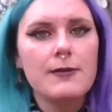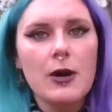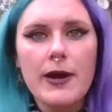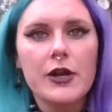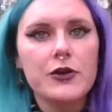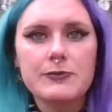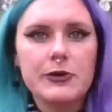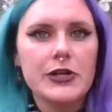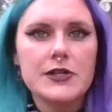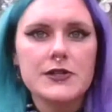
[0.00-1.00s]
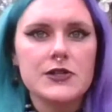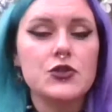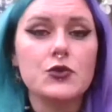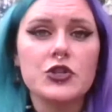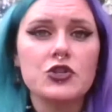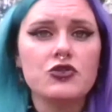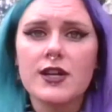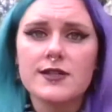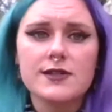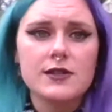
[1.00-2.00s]
about my own experiences doing
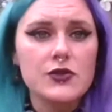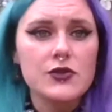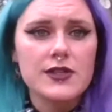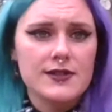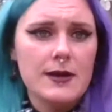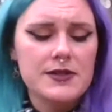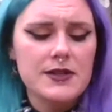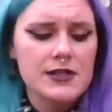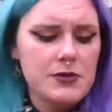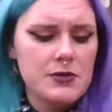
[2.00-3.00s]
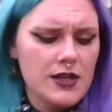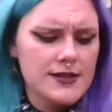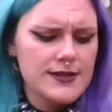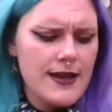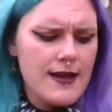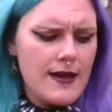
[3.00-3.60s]
drugs, using substance, because